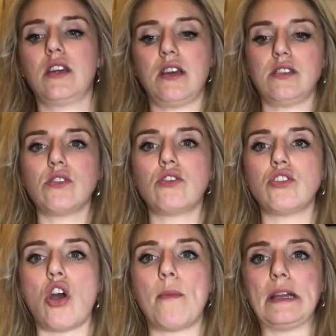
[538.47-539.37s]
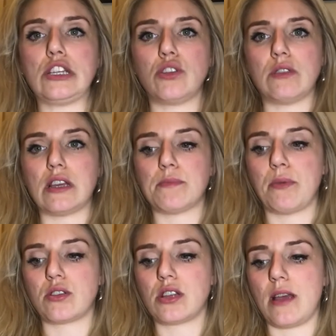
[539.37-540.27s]
I don't normally do this,
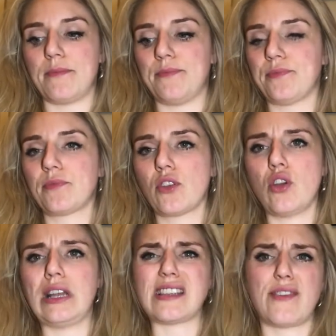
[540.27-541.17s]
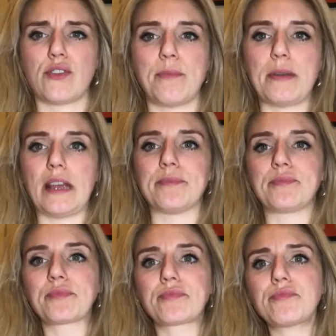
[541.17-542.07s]
but unless I have company.
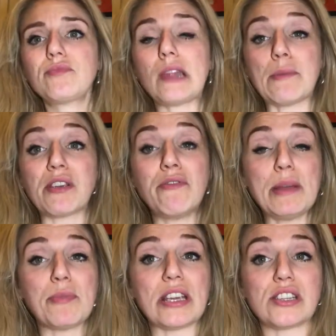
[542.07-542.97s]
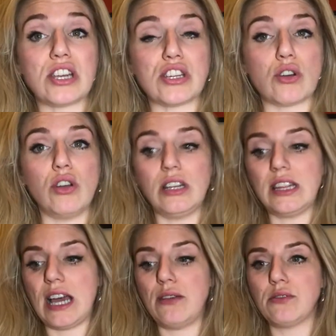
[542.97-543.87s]
I'm generally pretty teetotal
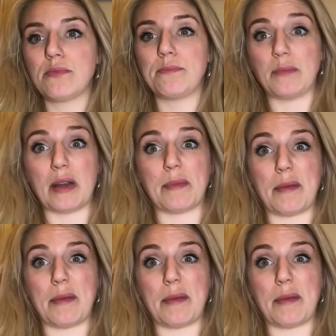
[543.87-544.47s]
in the house when I'm